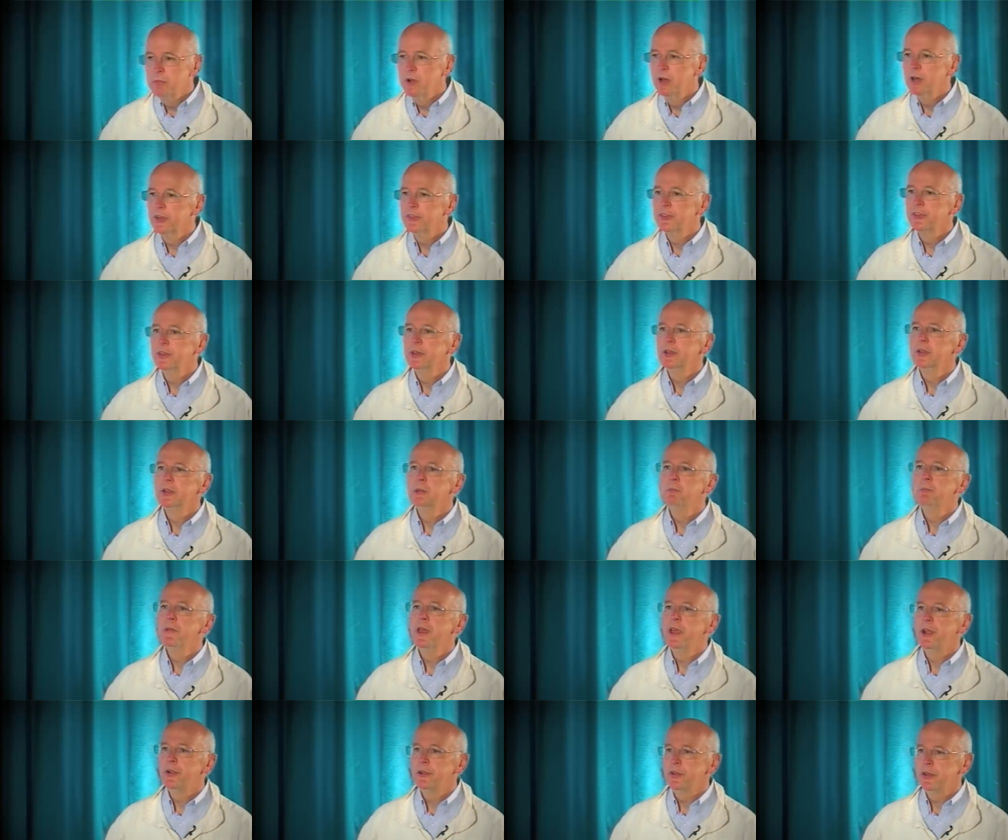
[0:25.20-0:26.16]
Martha and
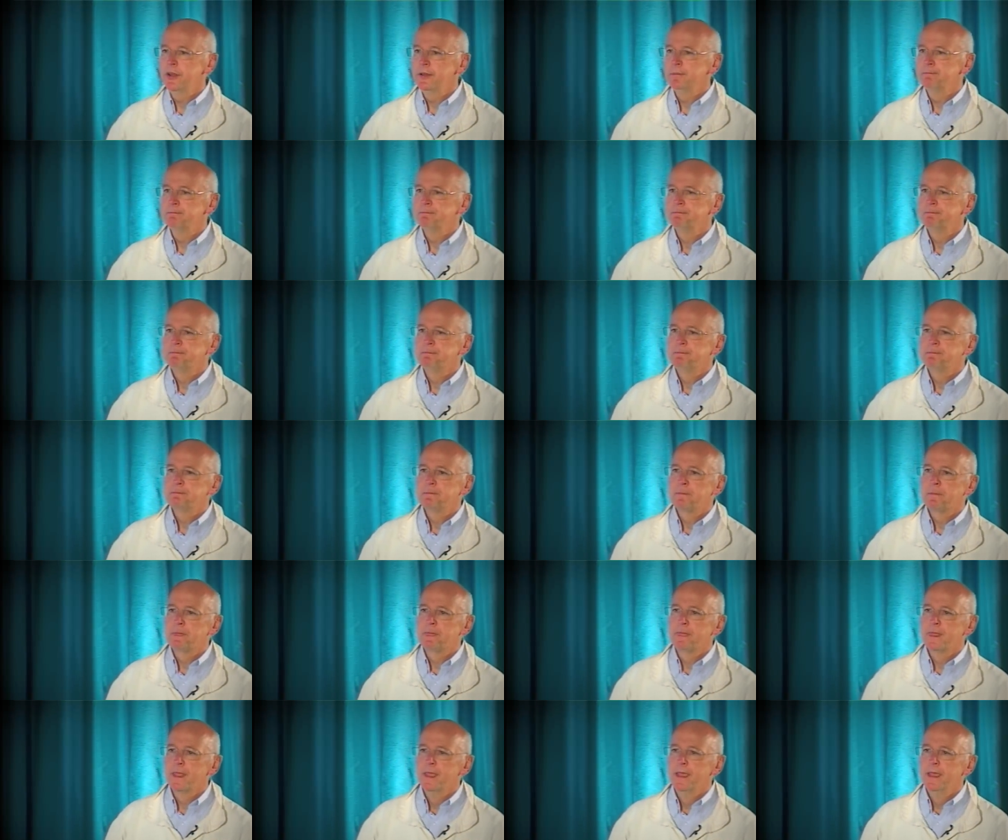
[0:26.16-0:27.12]
Mary.
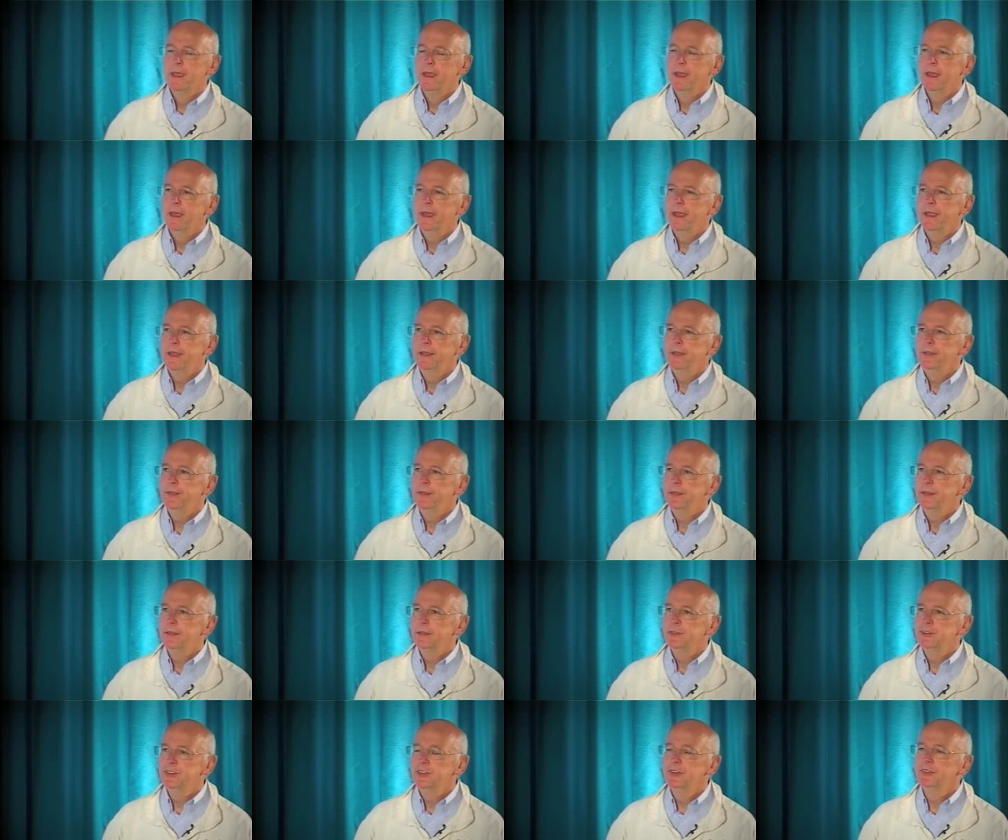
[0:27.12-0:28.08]
And
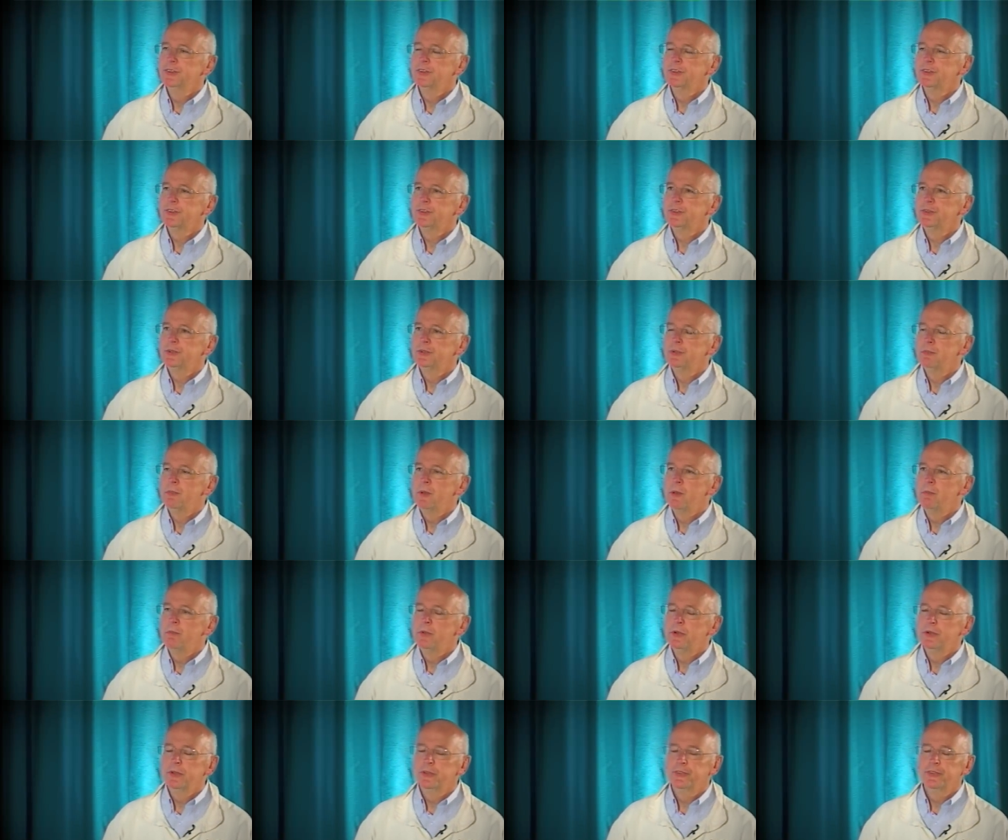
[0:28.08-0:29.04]
Jesus, you
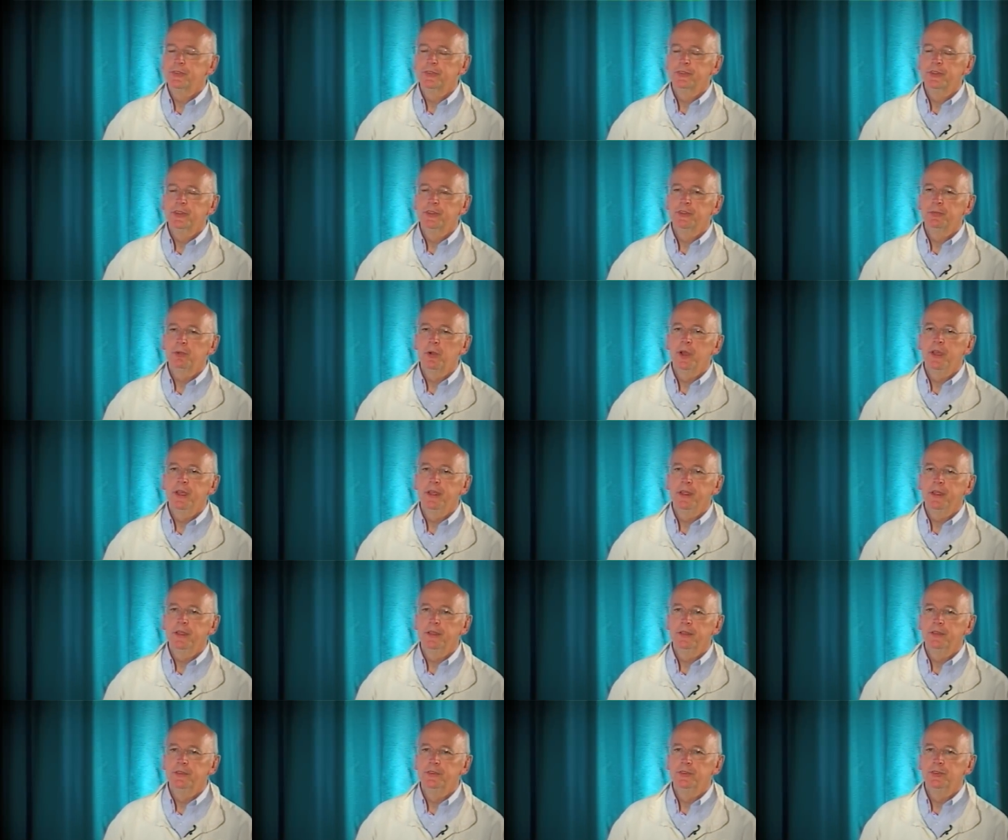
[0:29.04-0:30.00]
remember, is on his
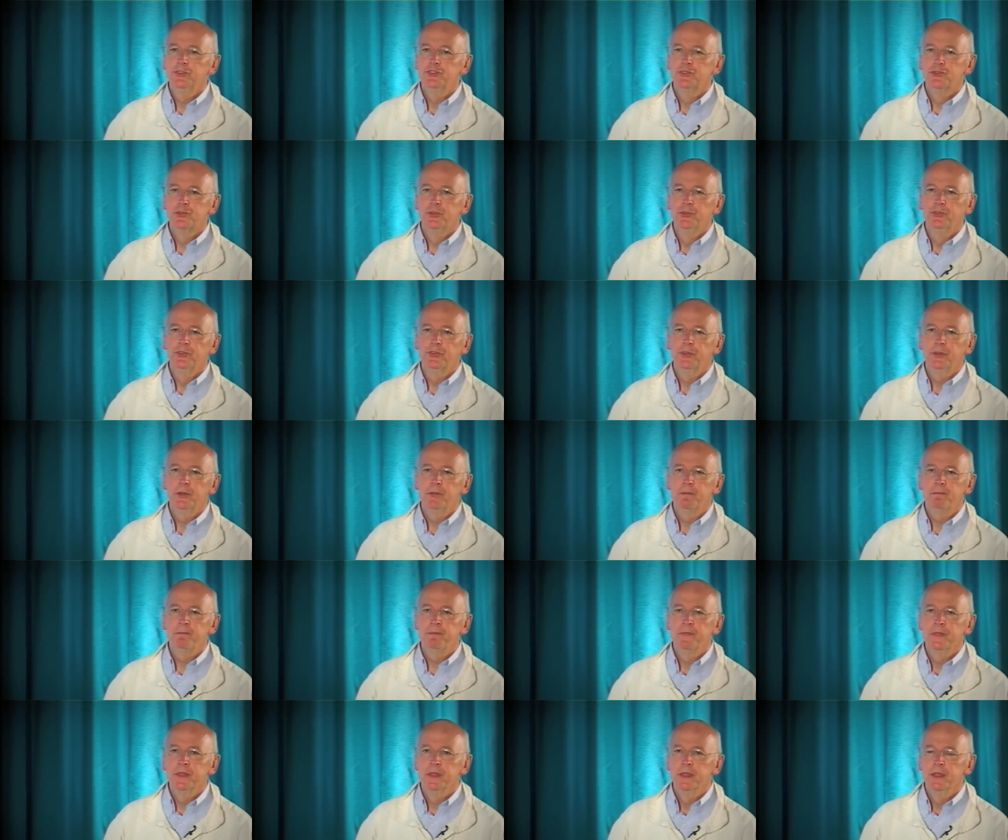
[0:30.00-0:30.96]
way to
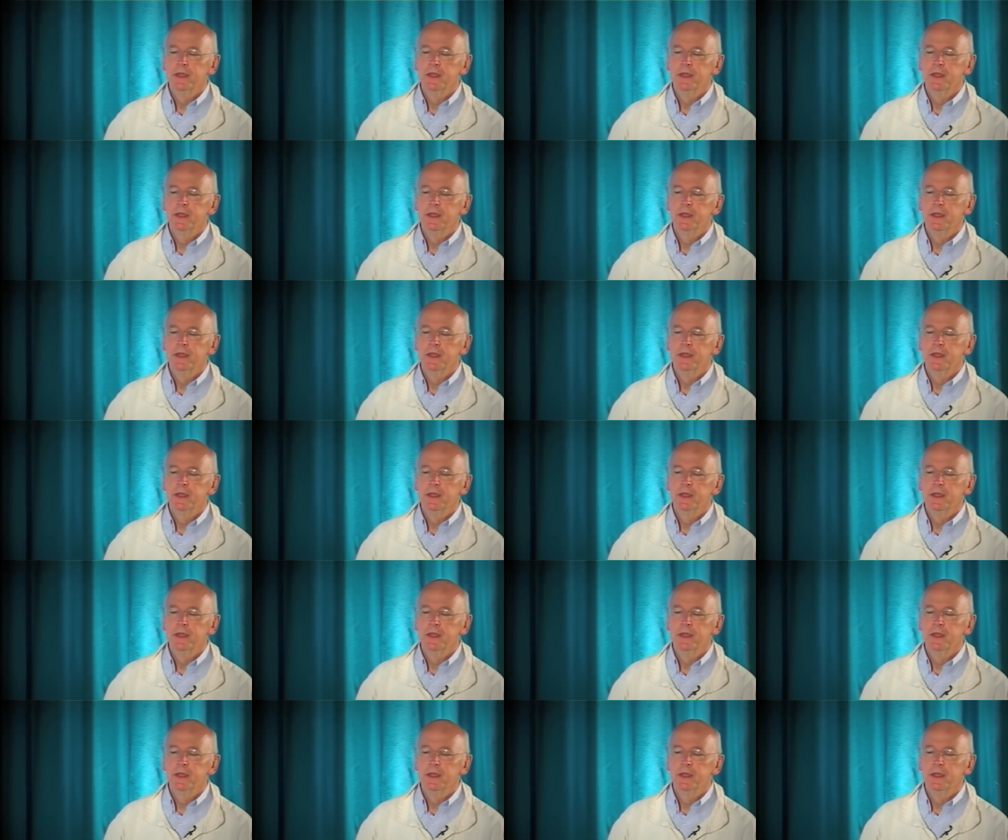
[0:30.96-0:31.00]
Jerusalem,